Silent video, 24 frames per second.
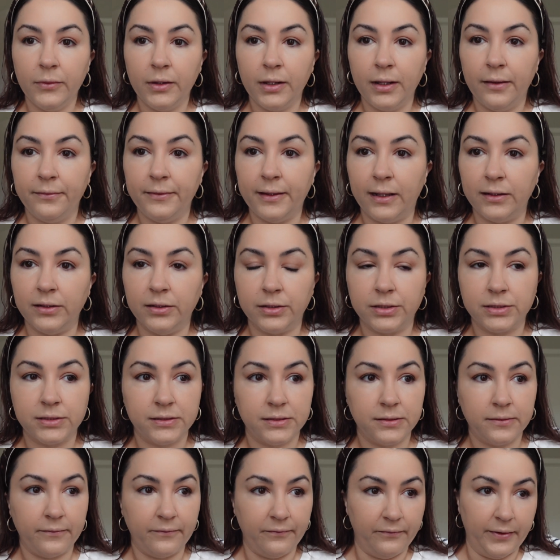And that
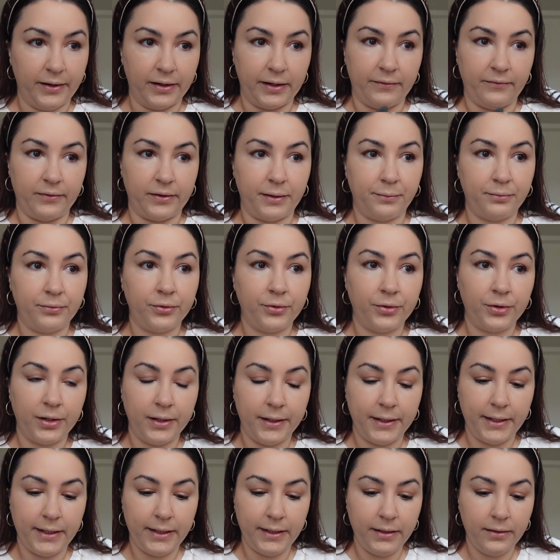looks very, very
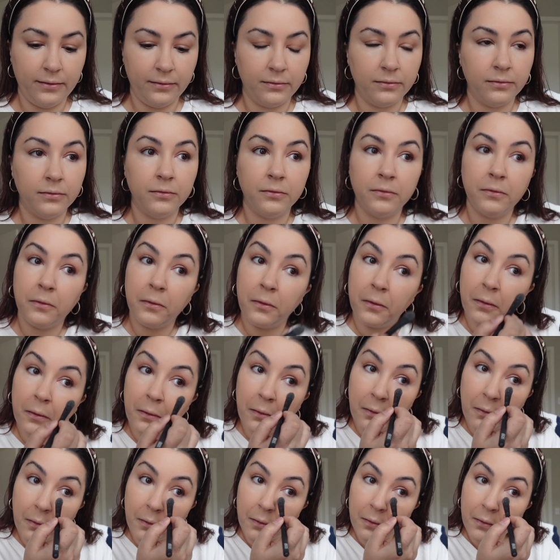pretty.
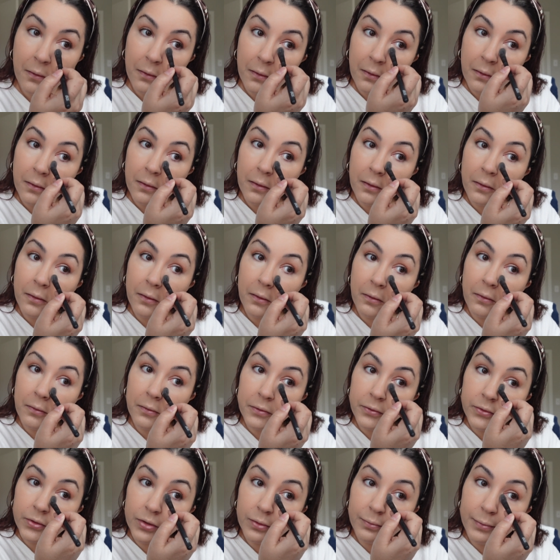Go a
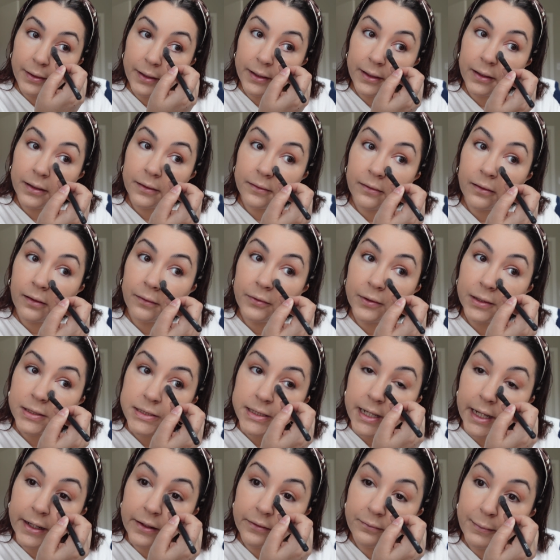little bit on the
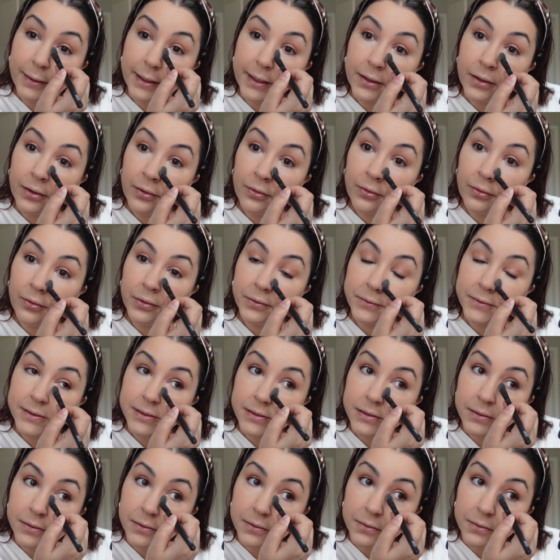side of my nose.